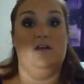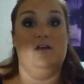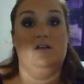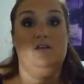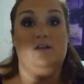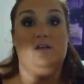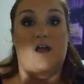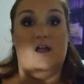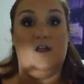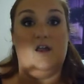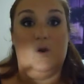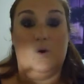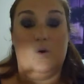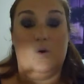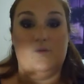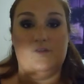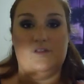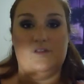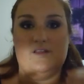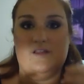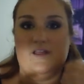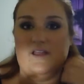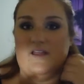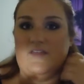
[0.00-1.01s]
not
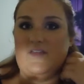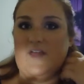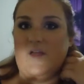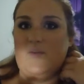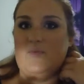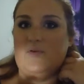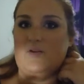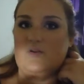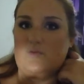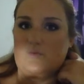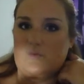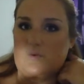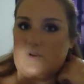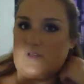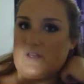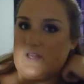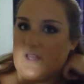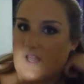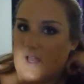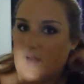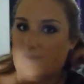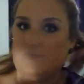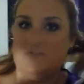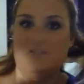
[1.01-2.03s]
only like that, but it
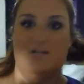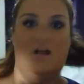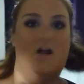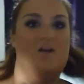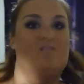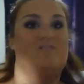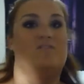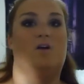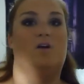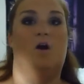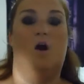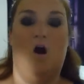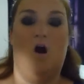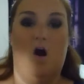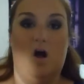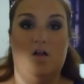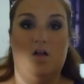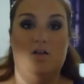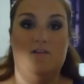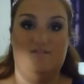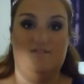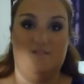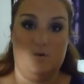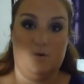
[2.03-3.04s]
really helps cover all
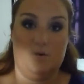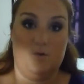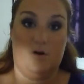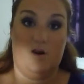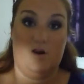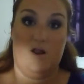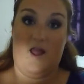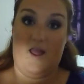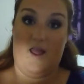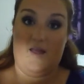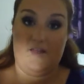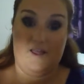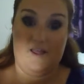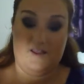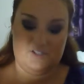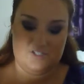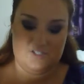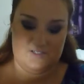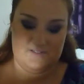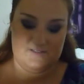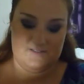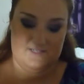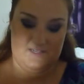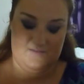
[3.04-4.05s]
of your
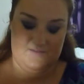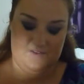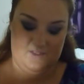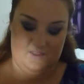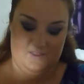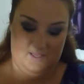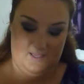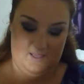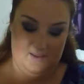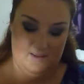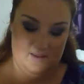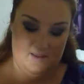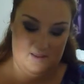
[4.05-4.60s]
eyelashes evenly.